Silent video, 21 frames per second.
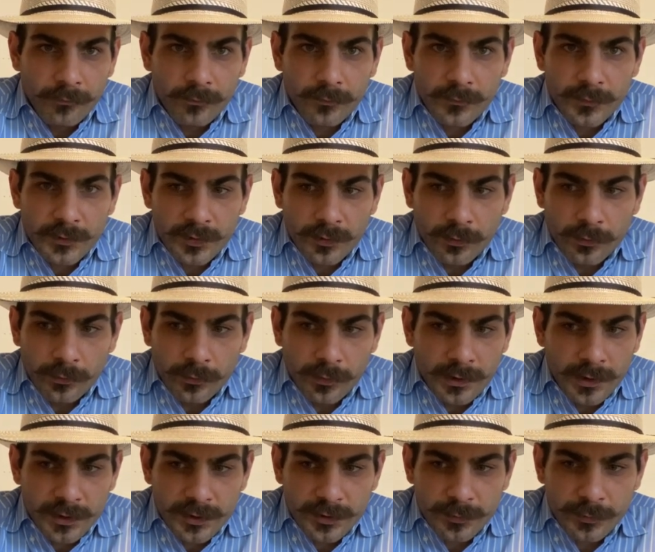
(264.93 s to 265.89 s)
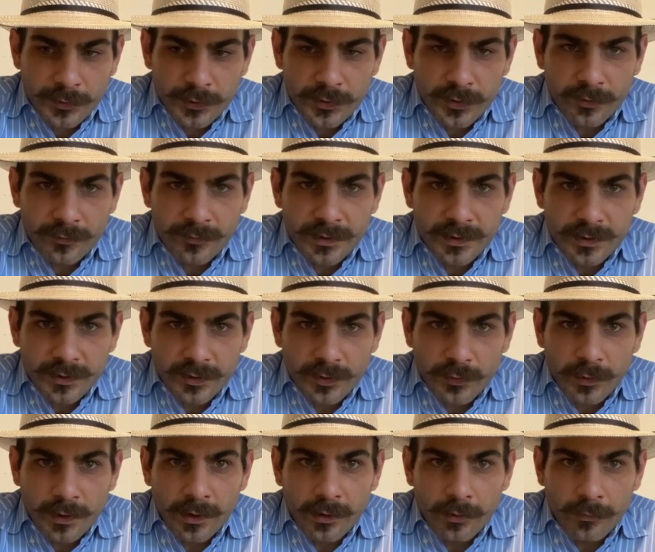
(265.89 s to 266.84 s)
So customer service is
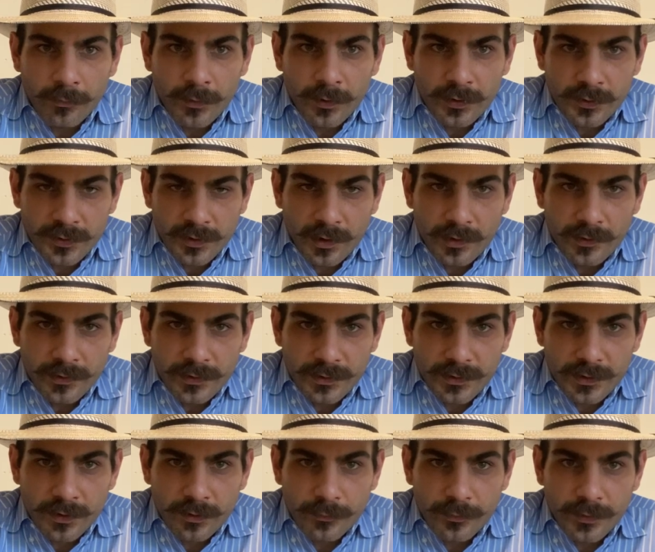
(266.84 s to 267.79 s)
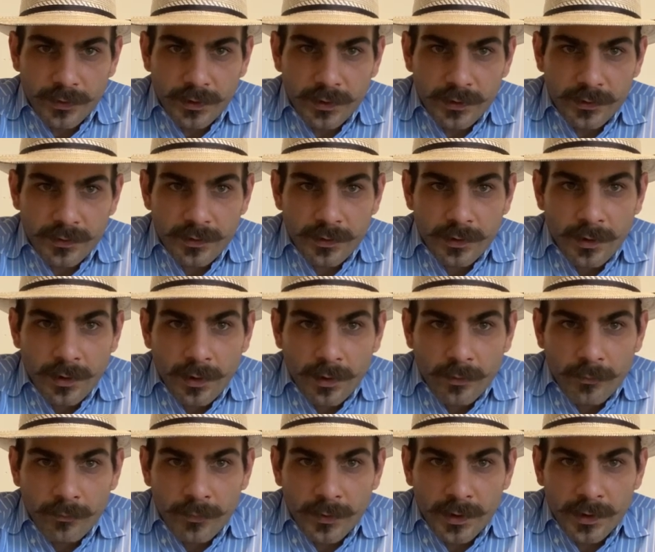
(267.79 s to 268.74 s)
great amongst all these companies.
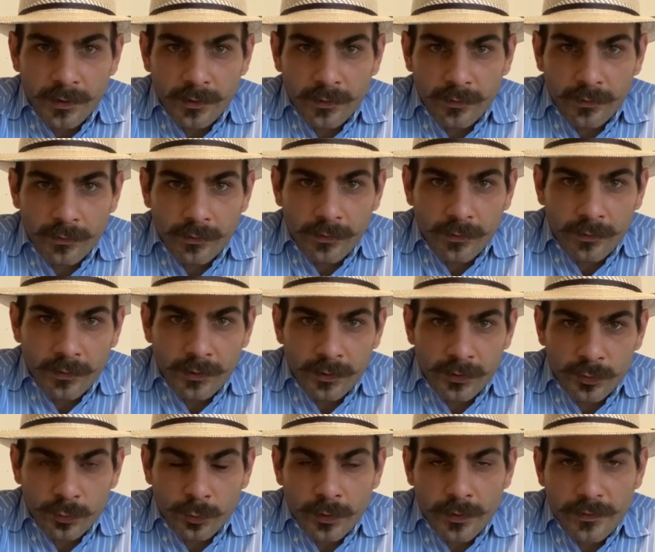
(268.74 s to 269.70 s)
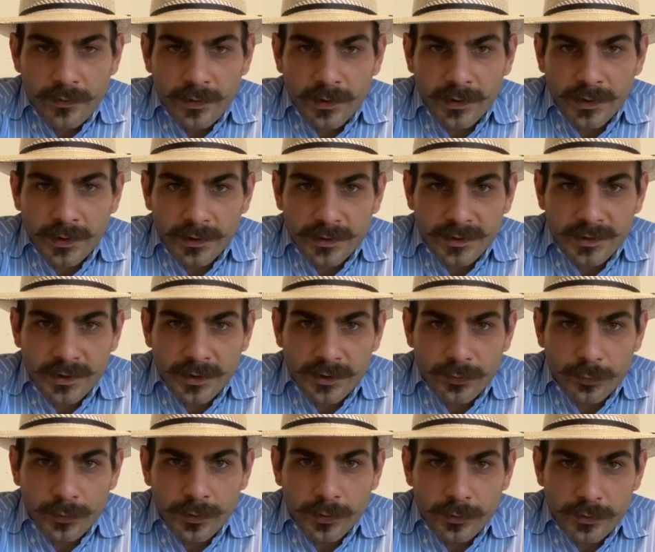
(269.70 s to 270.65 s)
But there's one thing that
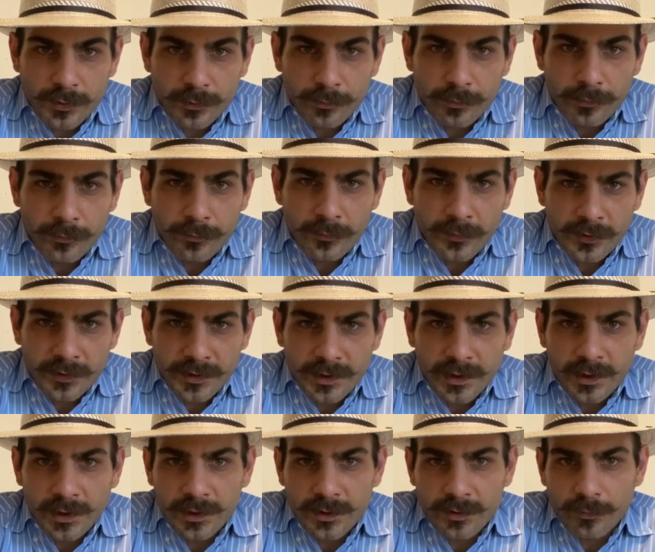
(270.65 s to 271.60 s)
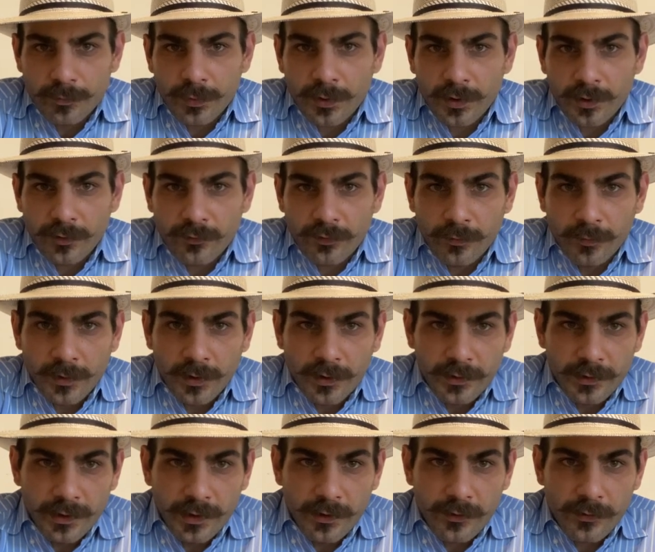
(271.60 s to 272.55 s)
sets Rios of Mercedes apart from
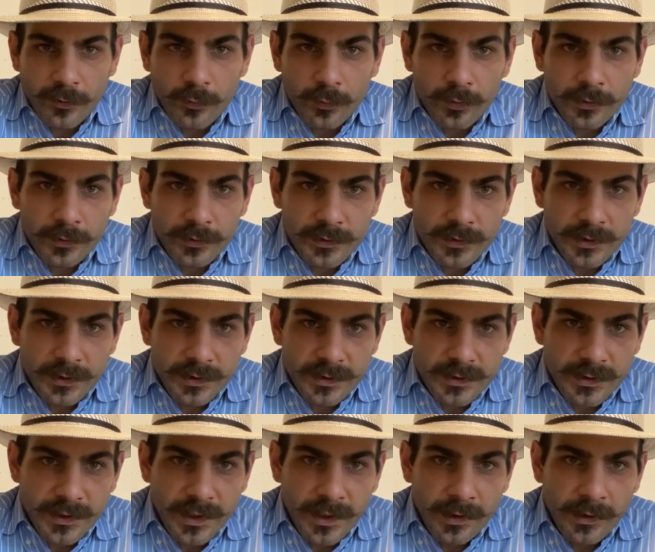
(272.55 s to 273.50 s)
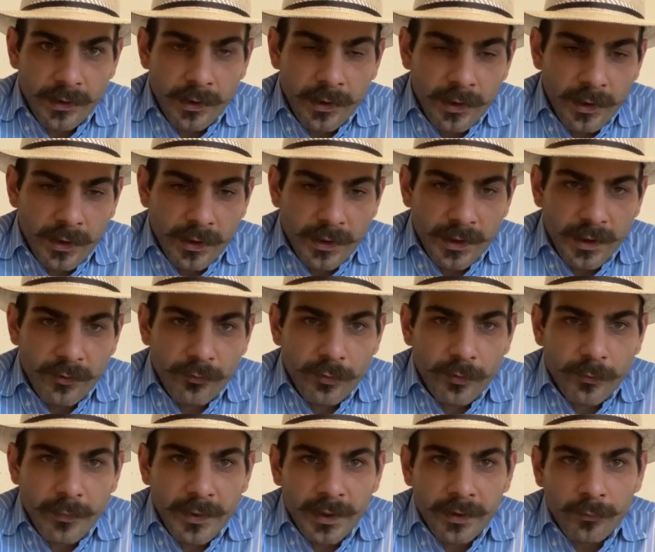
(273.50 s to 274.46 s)
all the other ones, is that they've
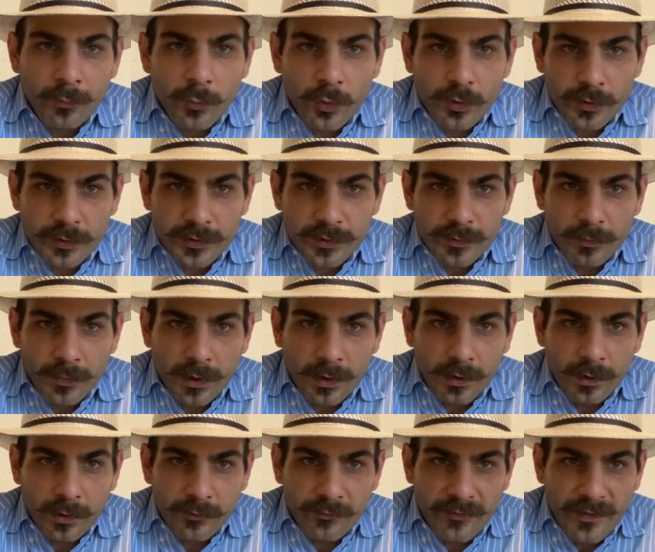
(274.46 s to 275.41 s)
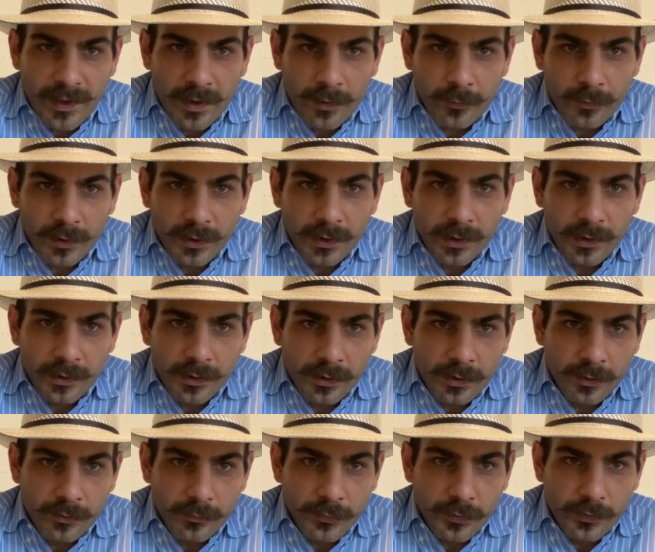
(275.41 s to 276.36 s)
remained more small, family, and
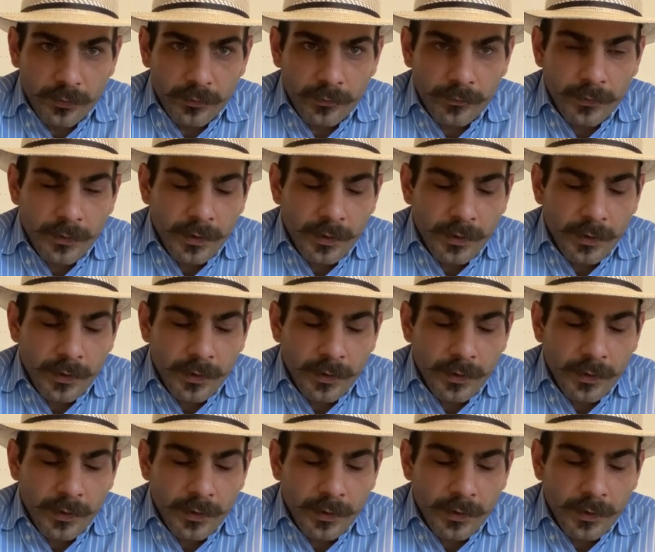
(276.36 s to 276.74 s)
humble.